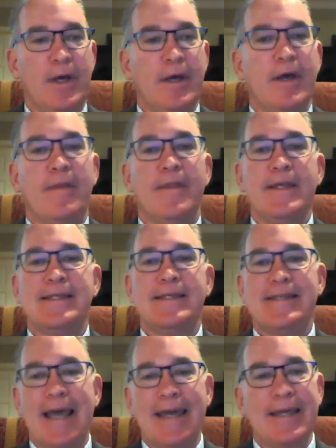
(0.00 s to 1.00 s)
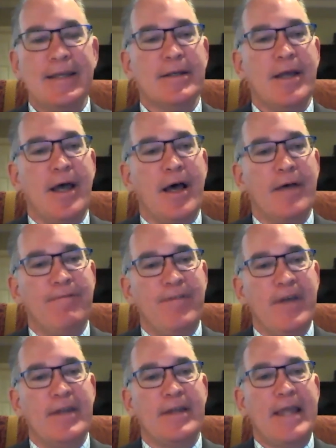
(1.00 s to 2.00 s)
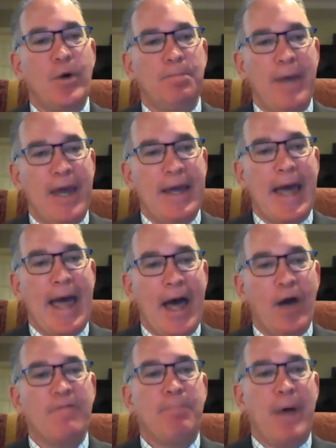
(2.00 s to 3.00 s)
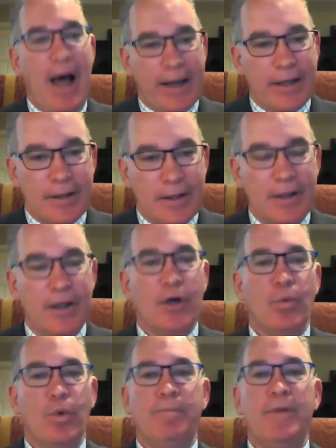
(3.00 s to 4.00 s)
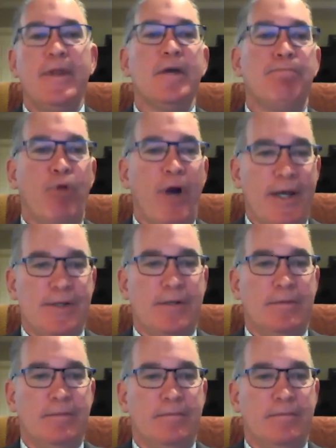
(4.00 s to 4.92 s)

The second fee that they would pay out of pocket would be the appraisal.